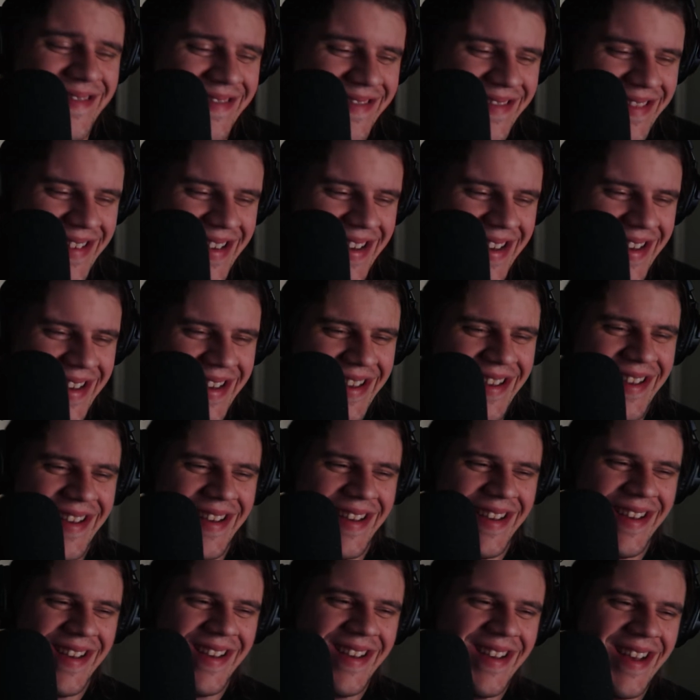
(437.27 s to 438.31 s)
know.
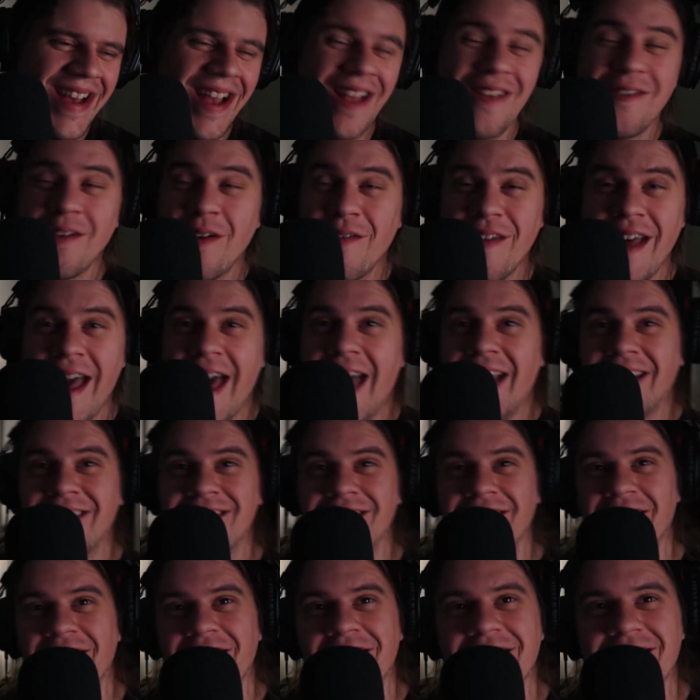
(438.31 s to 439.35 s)
I also have a
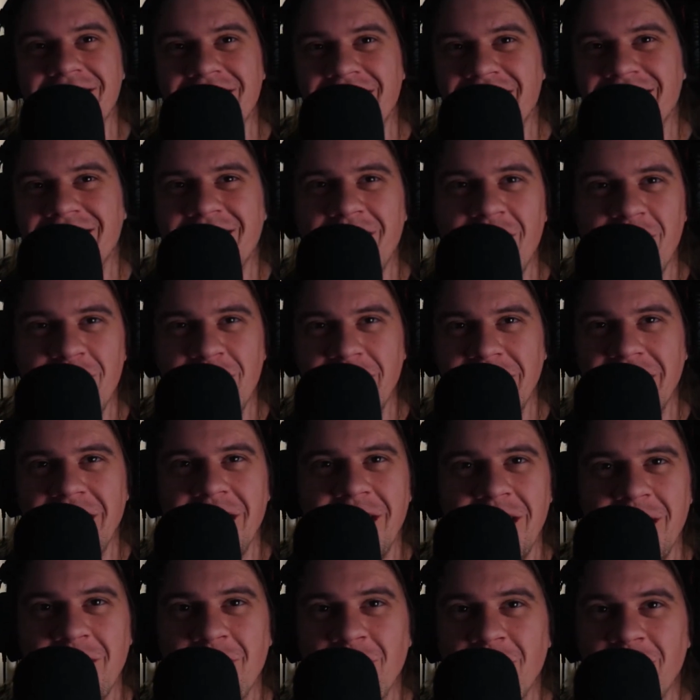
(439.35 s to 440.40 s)
hacksaw. That's how I've been
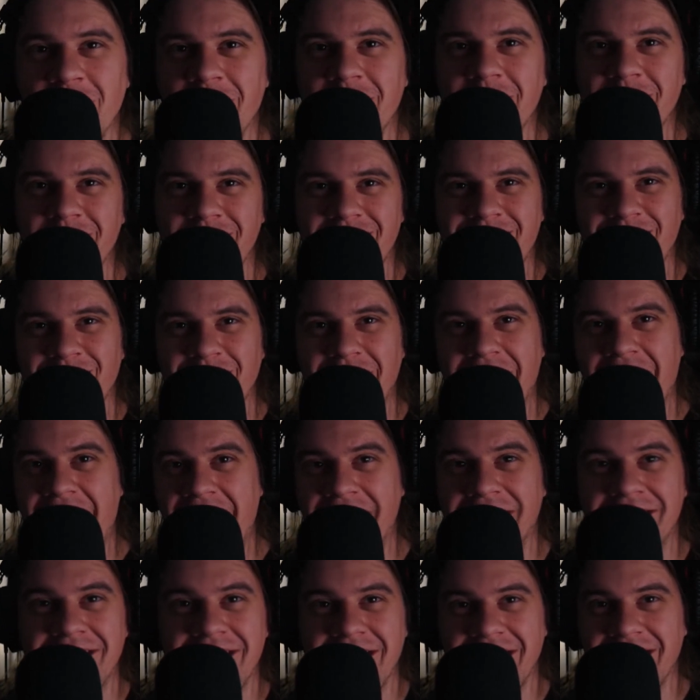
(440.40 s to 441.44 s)
cutting wood, just with a
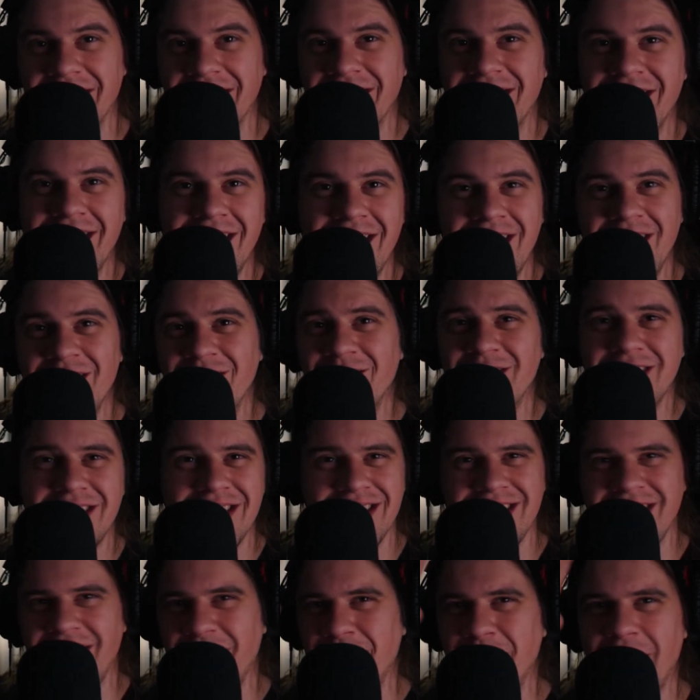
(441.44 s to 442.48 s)
hacksaw. Which
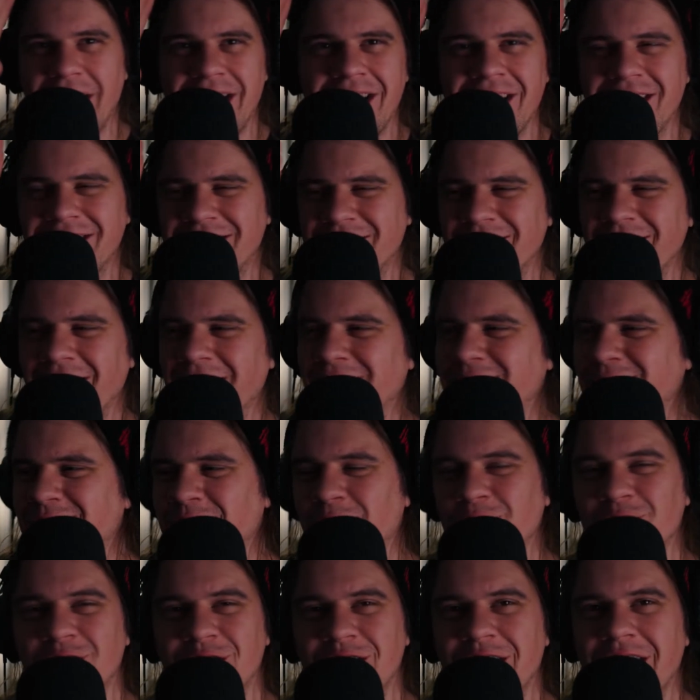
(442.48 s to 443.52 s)
is, my cuts are like so
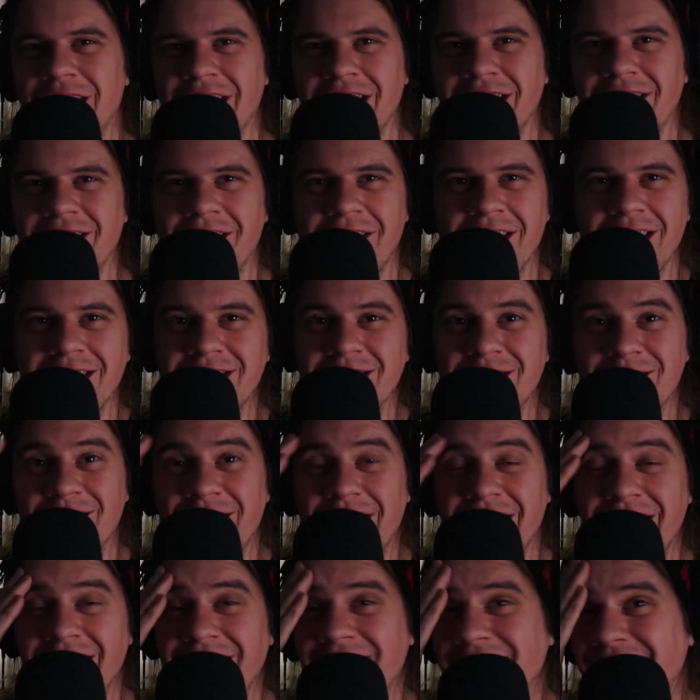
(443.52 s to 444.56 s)
shitty. They're not
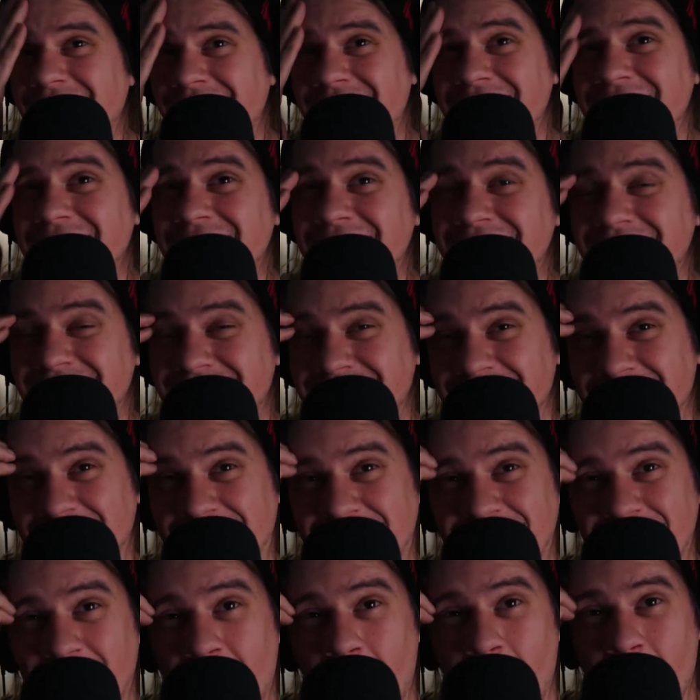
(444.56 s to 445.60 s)
straight. They're just like
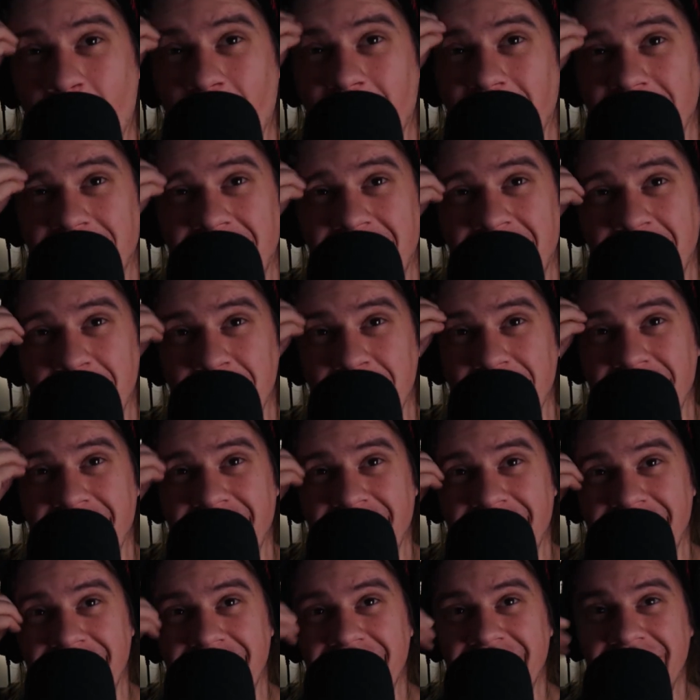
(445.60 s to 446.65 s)
so wonky and
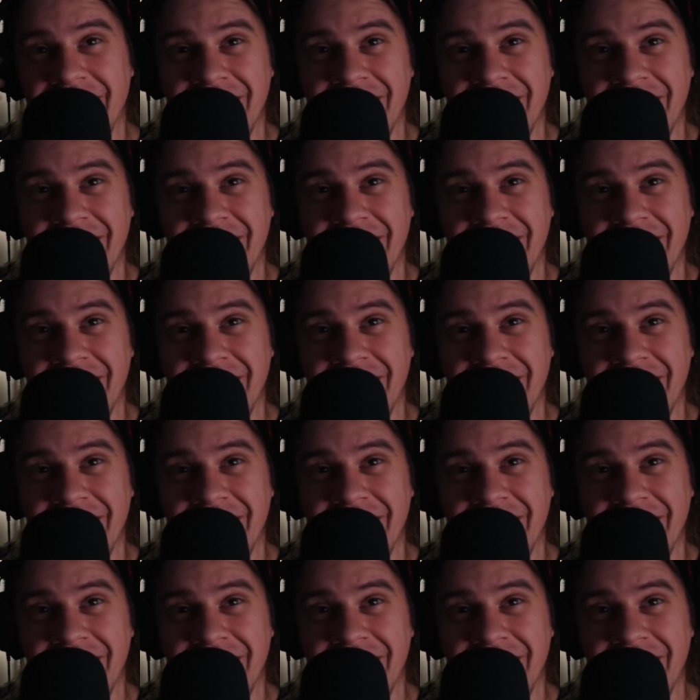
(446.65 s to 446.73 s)
bad.